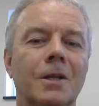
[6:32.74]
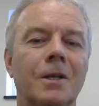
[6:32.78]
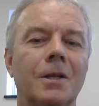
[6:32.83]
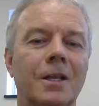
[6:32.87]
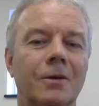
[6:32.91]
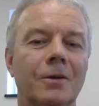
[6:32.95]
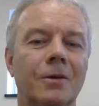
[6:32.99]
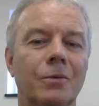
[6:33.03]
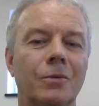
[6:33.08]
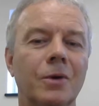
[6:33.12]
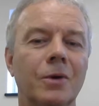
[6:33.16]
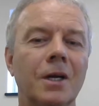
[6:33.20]

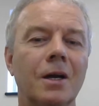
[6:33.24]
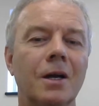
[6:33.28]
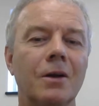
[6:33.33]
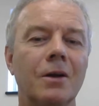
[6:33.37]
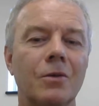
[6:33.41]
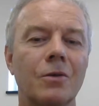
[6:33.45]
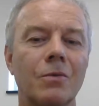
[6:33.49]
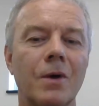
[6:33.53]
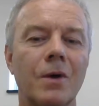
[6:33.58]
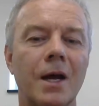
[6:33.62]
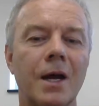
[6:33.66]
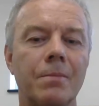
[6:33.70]
We are the
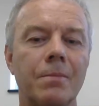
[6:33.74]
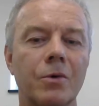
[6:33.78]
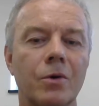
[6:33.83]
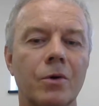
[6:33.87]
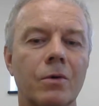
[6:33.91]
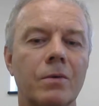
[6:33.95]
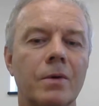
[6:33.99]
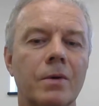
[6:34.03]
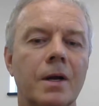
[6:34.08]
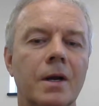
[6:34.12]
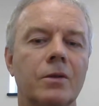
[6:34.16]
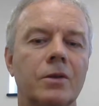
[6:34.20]
wrapper
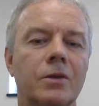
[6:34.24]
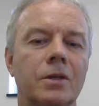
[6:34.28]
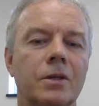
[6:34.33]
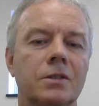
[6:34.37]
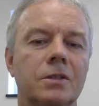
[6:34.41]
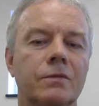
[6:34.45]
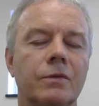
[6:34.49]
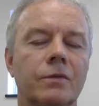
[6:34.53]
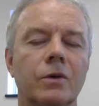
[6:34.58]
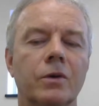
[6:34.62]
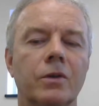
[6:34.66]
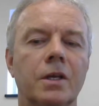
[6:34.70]
around these
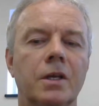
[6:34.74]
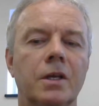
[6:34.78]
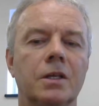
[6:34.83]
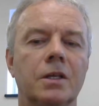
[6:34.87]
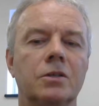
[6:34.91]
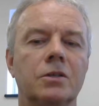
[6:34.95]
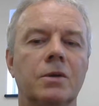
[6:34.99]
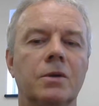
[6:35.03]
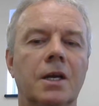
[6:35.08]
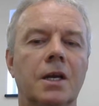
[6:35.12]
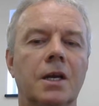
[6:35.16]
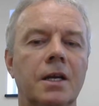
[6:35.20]
4 things. We
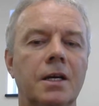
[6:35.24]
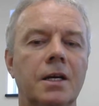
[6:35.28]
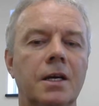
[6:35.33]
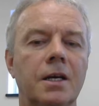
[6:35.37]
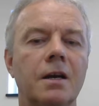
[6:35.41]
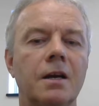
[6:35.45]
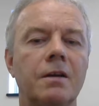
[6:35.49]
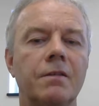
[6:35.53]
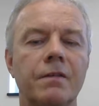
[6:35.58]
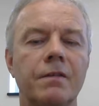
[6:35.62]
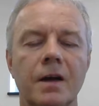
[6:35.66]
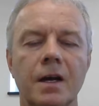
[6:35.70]
can
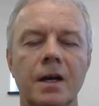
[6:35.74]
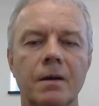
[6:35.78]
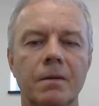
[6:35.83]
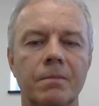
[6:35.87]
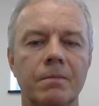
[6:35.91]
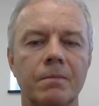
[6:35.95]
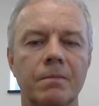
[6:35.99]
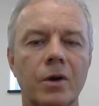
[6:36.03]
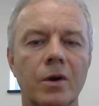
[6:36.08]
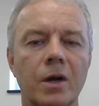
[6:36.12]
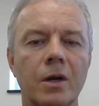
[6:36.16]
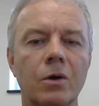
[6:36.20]
identify and
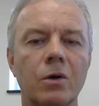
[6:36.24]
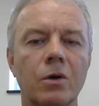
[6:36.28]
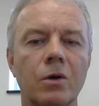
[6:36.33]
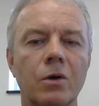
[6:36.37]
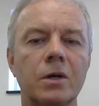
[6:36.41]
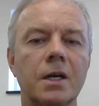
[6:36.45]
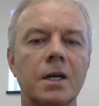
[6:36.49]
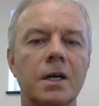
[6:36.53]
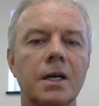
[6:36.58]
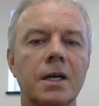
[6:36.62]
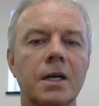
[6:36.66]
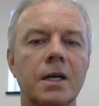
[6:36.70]

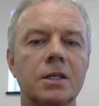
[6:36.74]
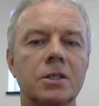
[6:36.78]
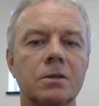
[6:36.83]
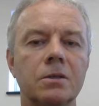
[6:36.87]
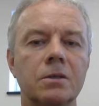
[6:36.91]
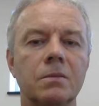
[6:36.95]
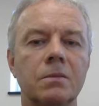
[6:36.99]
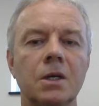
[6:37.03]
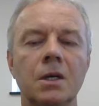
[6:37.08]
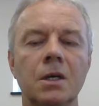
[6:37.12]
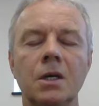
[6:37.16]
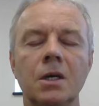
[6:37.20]
prioritize
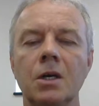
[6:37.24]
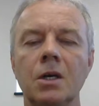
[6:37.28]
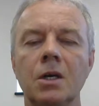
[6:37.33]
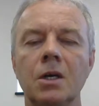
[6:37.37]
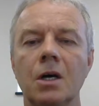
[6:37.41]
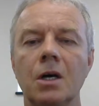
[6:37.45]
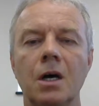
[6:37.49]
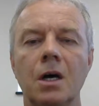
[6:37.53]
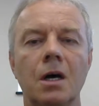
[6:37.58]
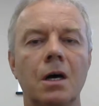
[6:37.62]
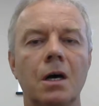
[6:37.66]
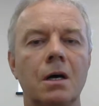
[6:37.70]

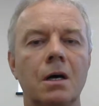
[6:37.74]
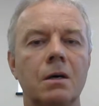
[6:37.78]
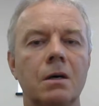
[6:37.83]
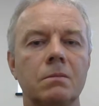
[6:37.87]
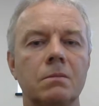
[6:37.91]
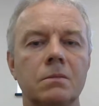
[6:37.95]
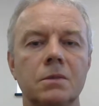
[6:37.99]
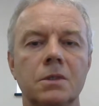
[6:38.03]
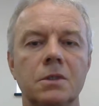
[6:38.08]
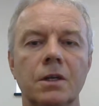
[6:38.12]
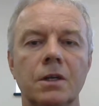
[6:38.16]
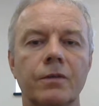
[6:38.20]
them.
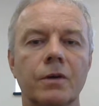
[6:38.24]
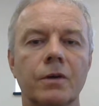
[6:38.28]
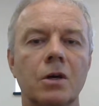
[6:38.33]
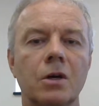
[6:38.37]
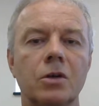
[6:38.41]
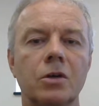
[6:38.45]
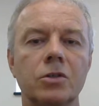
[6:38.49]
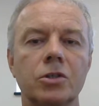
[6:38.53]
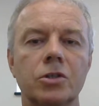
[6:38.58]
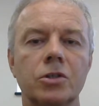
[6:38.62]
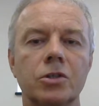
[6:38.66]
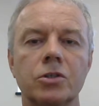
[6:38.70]
Different
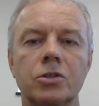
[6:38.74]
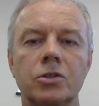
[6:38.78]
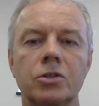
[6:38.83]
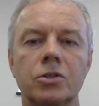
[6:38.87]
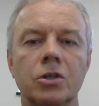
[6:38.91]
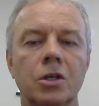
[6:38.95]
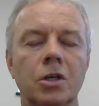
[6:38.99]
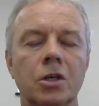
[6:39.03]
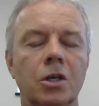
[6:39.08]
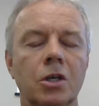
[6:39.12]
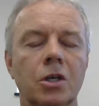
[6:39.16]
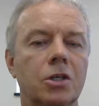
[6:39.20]
cultures
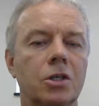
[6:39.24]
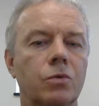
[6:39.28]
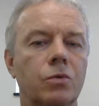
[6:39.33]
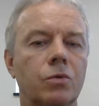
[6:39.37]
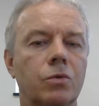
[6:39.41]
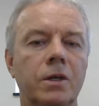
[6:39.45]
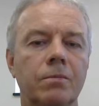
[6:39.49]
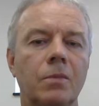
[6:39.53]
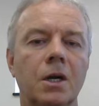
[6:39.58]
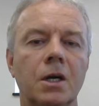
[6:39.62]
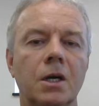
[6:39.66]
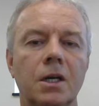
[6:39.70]
treat
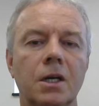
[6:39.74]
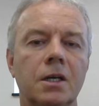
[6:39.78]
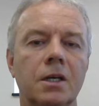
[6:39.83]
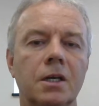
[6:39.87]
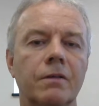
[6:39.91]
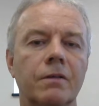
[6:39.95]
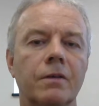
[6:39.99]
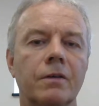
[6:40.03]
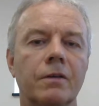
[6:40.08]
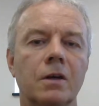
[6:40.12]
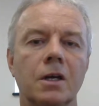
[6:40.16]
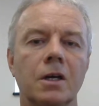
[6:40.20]
money
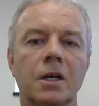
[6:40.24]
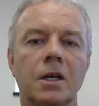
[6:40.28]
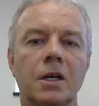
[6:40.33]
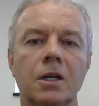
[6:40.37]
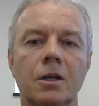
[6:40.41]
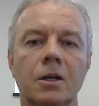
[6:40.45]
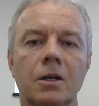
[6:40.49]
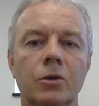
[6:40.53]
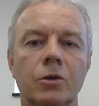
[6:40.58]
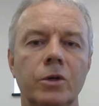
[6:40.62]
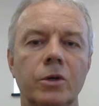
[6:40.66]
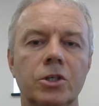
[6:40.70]
differently. Do
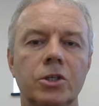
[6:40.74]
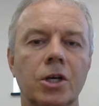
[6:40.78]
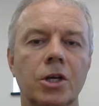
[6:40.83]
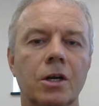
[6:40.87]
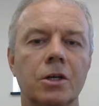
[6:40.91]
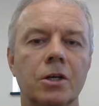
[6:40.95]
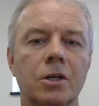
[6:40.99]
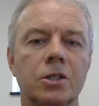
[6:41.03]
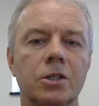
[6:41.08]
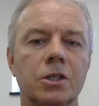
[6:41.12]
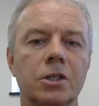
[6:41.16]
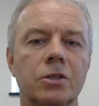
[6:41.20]
we charge
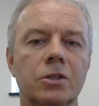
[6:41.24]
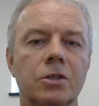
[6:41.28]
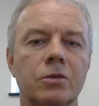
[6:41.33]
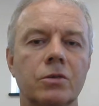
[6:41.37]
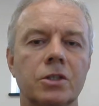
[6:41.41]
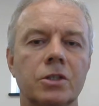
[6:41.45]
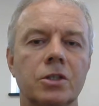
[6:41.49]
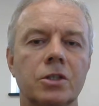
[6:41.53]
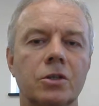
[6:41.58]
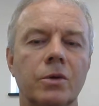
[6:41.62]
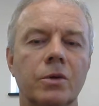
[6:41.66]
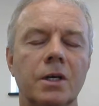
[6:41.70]
interest? Do
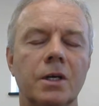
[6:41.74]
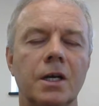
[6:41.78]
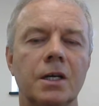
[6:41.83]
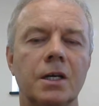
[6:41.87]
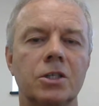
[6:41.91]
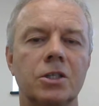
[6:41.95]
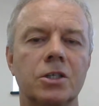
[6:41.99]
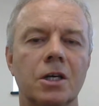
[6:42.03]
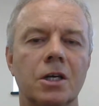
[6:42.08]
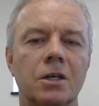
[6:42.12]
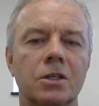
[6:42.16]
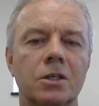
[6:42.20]
we not
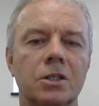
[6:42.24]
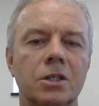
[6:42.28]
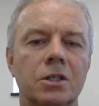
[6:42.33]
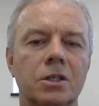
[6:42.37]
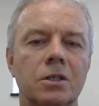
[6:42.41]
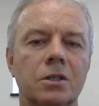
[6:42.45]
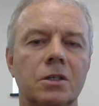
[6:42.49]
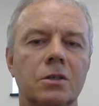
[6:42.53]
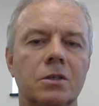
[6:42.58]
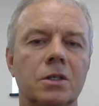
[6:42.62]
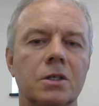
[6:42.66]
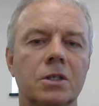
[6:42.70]
charge
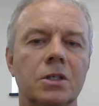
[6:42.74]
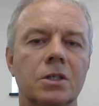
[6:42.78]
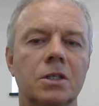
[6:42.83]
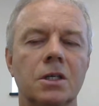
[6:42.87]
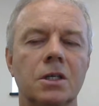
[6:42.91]
interest?